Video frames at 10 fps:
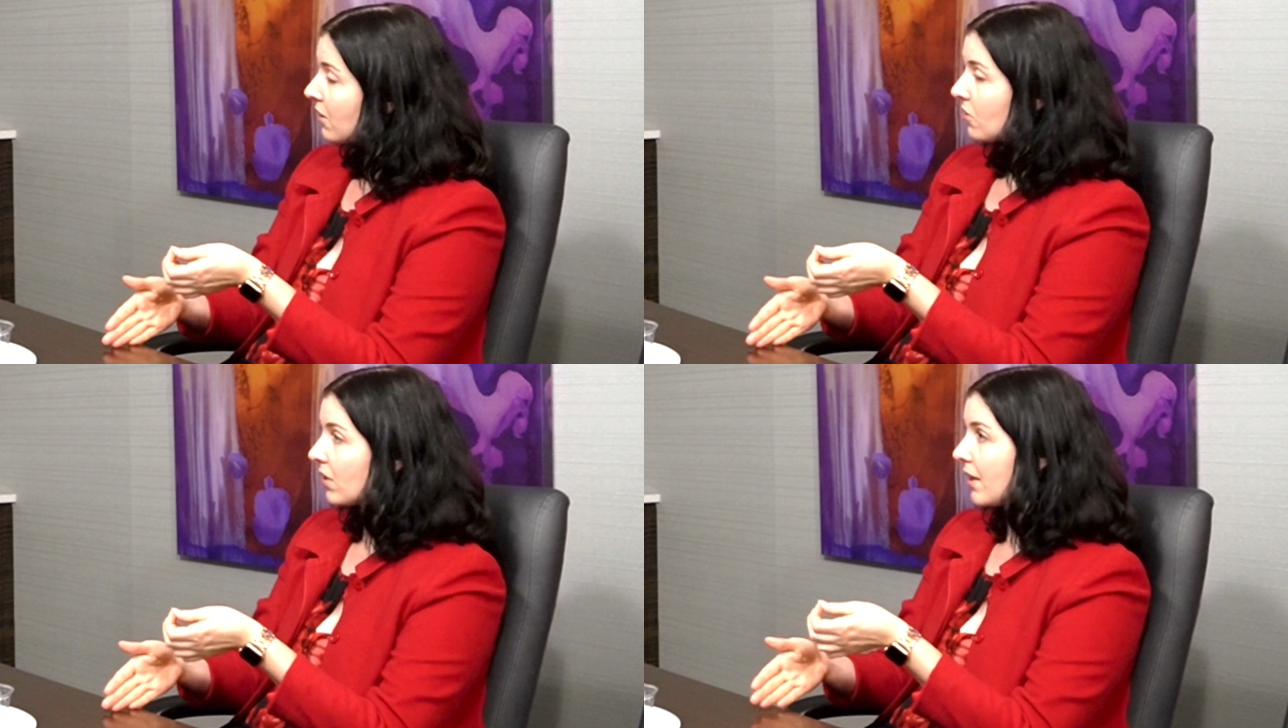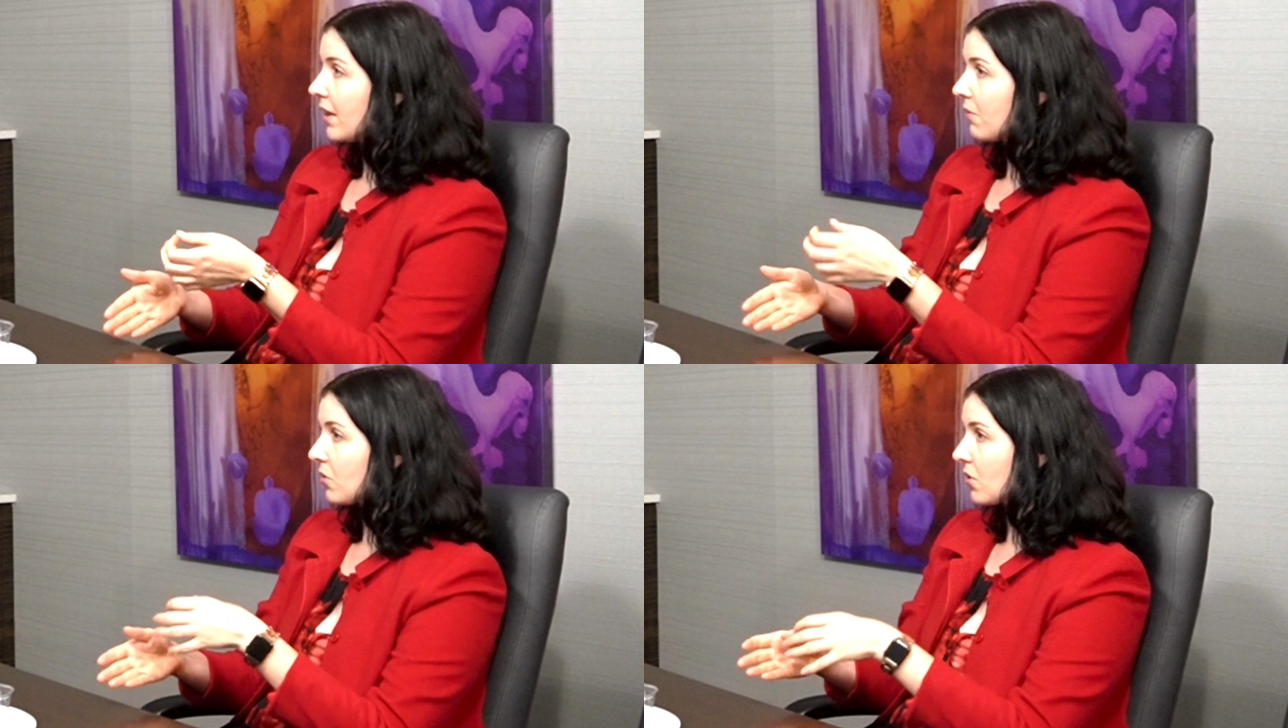so that
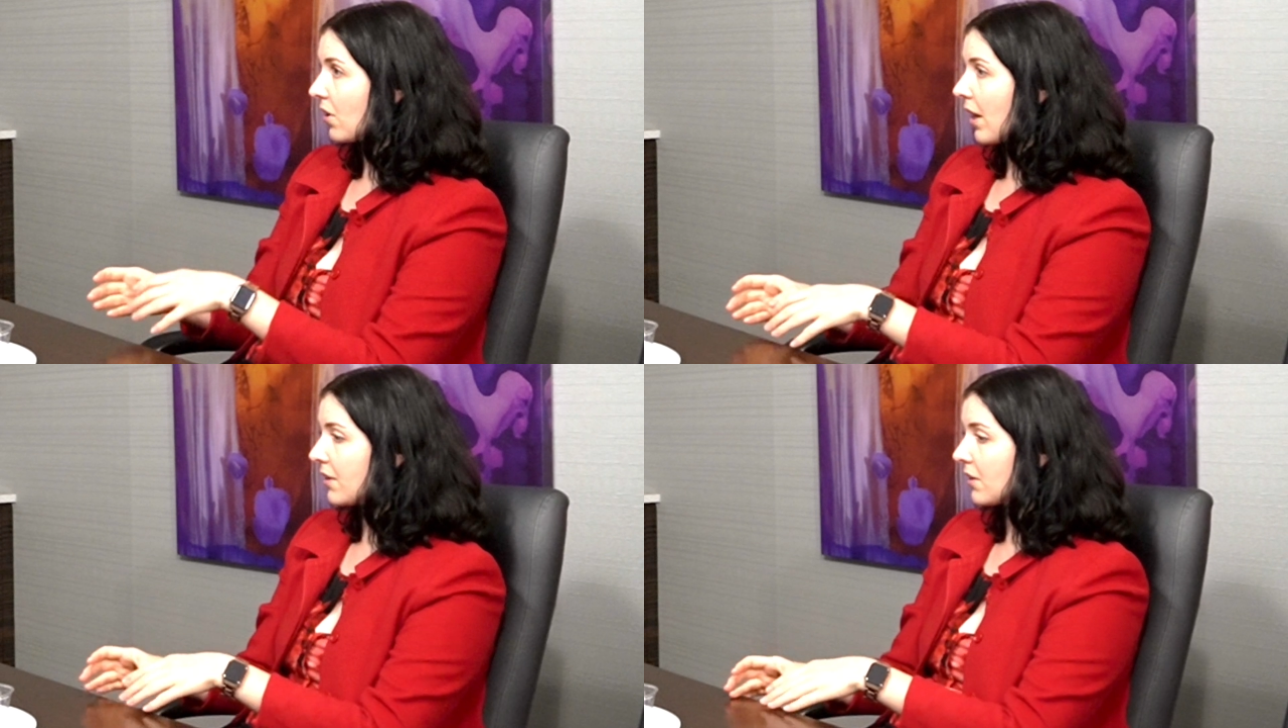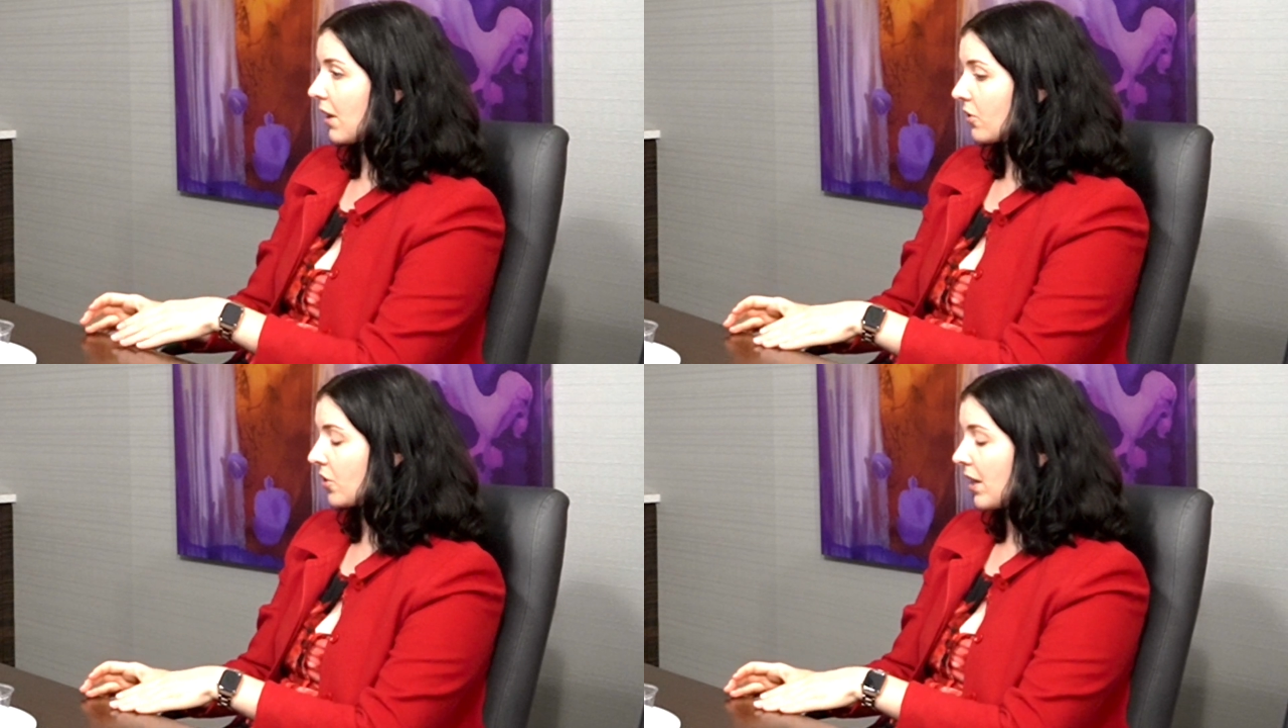they would start
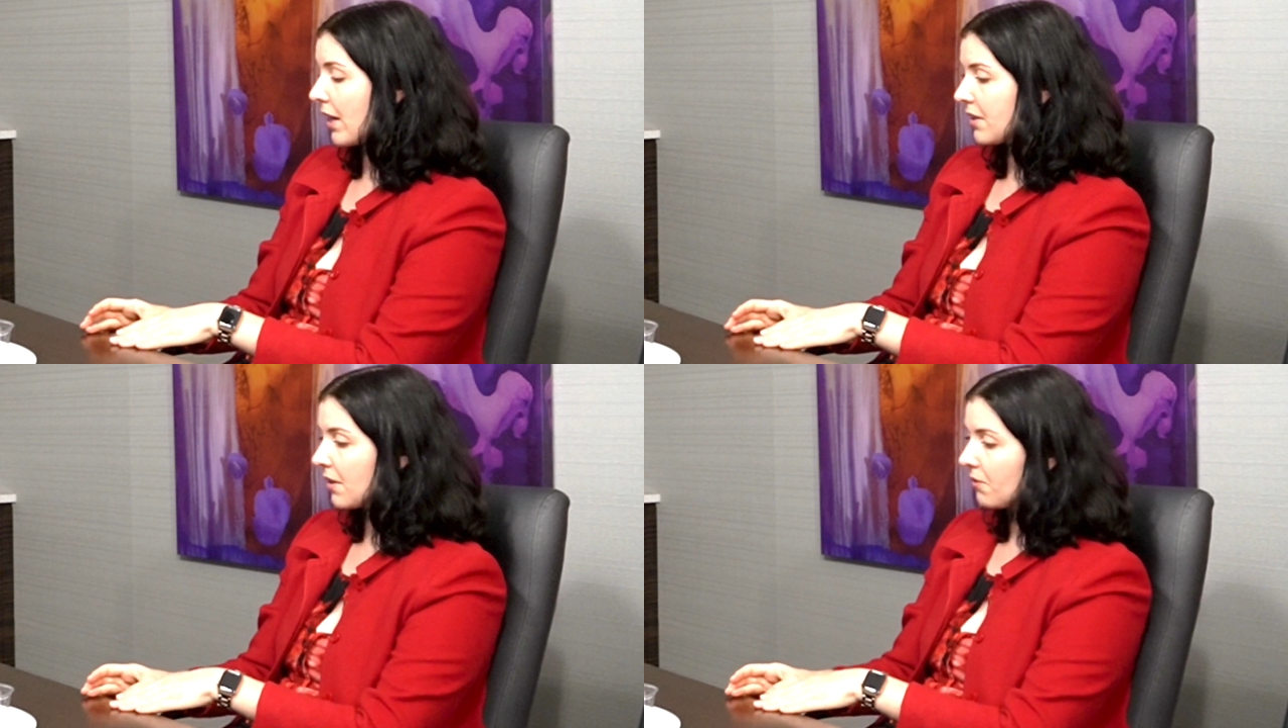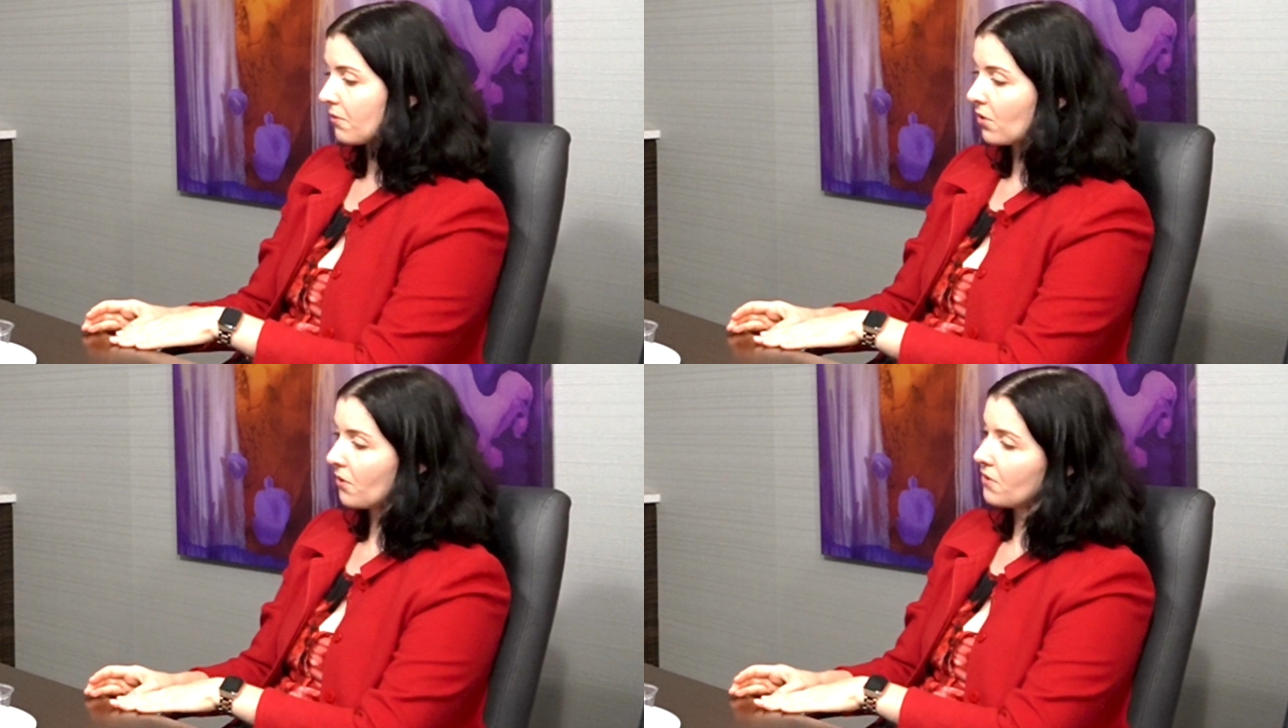actually asking
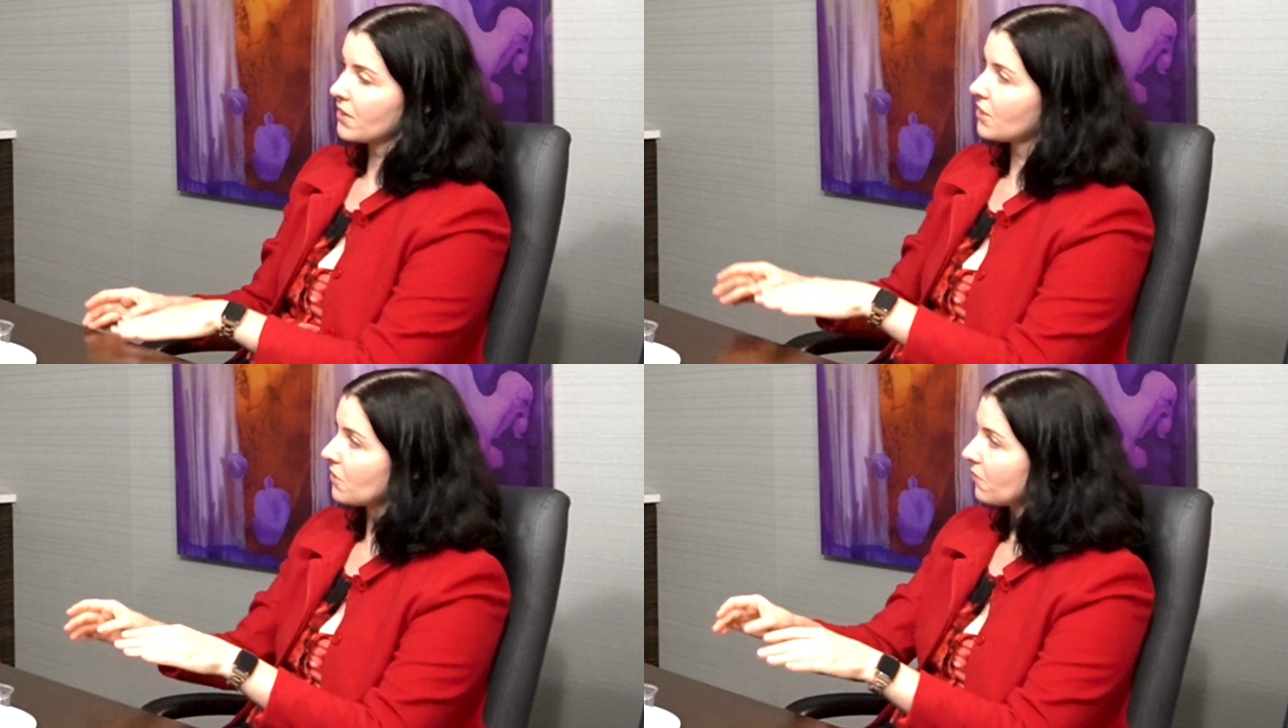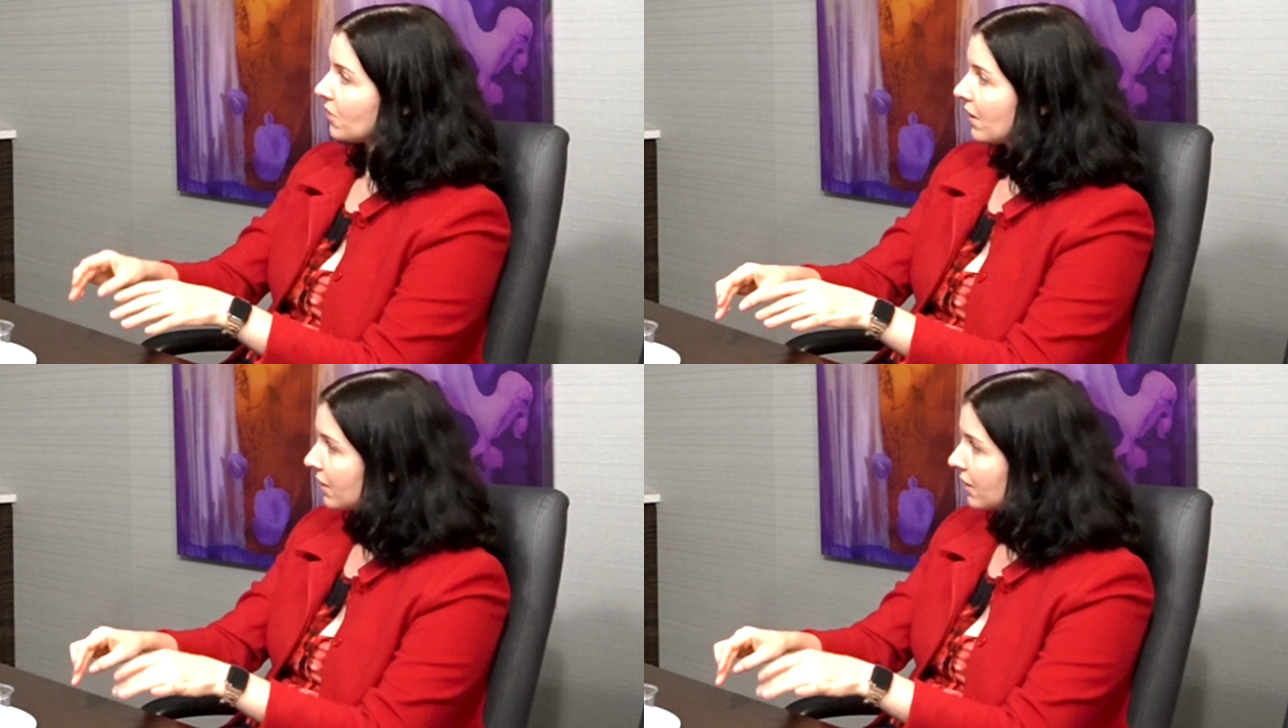for authorization for the